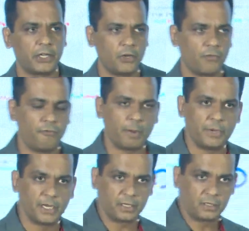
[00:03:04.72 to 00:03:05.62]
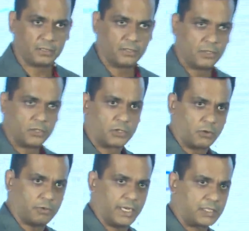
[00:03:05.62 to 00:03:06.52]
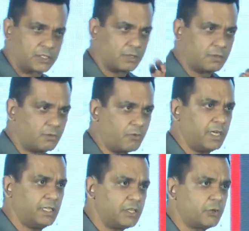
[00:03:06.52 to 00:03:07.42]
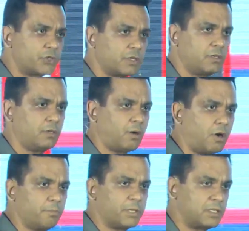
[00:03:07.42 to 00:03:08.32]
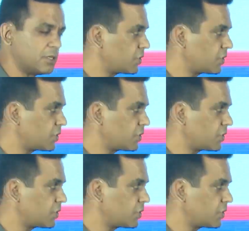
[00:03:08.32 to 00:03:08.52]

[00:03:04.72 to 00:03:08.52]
of web data. So it's a real user or business